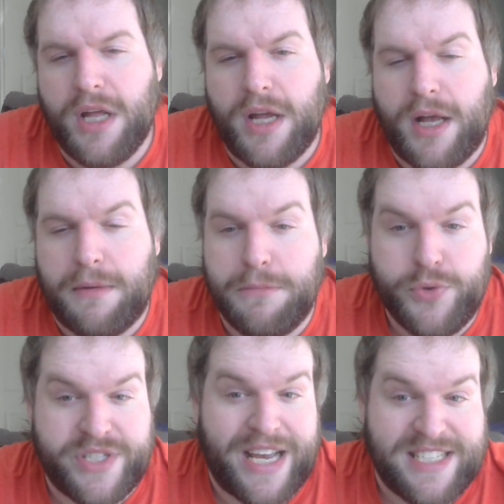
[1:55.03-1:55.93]
A
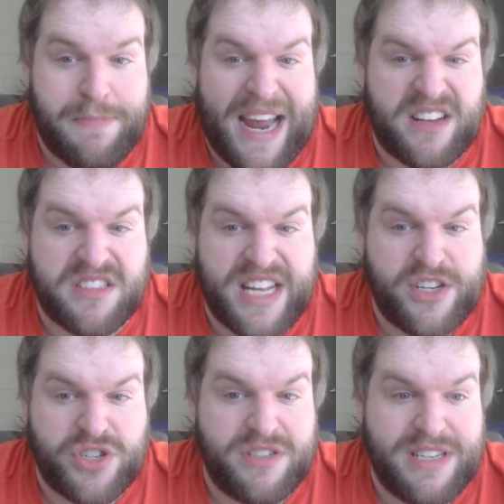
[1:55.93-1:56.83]
moon-sized battle
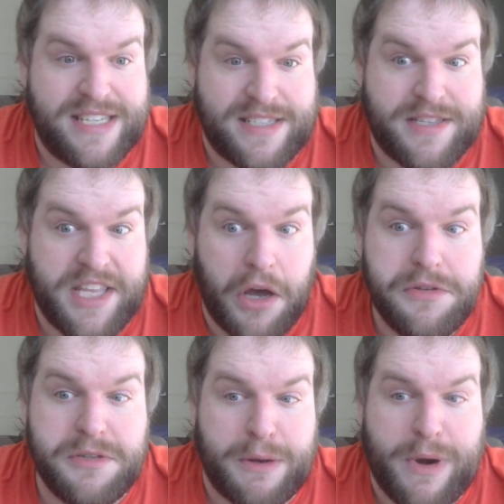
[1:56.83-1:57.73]
station is the
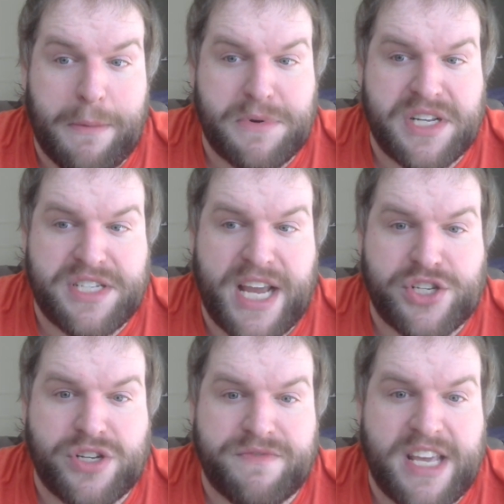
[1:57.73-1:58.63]
ultimate
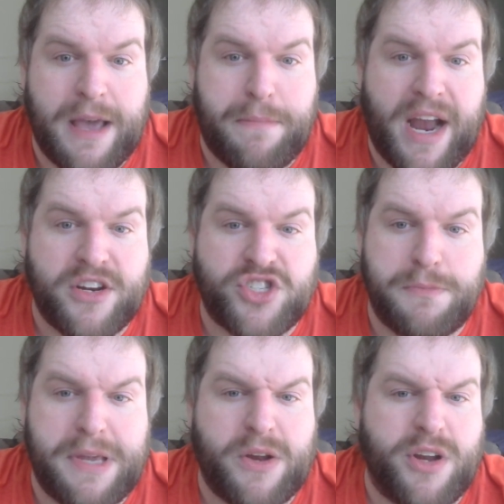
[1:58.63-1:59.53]
representation of the Empire's
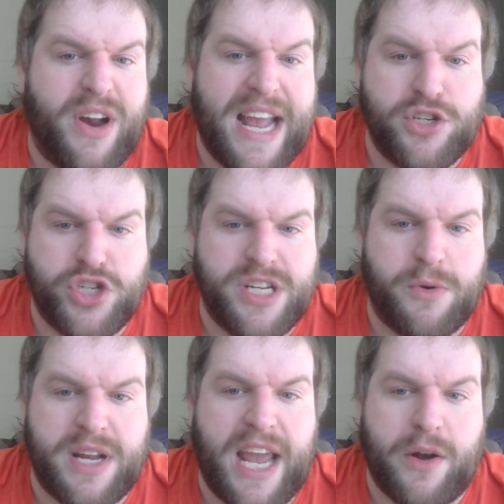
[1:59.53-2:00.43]
superior
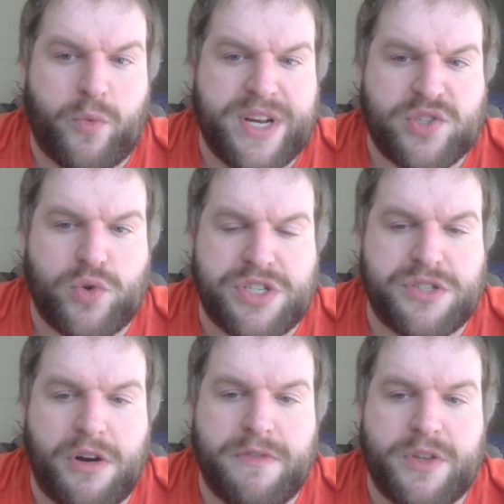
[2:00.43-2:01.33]
engineering and
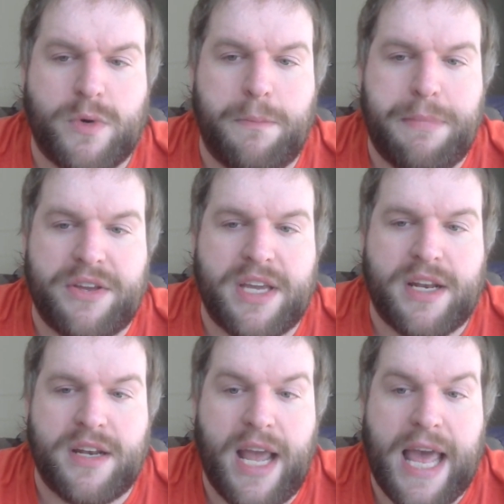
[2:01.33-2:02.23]
resources over the
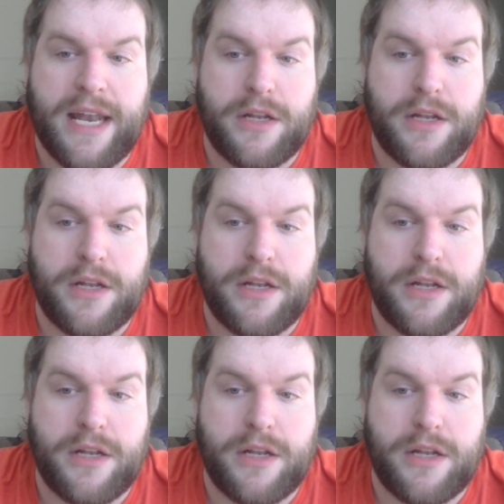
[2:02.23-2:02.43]
rebellion, and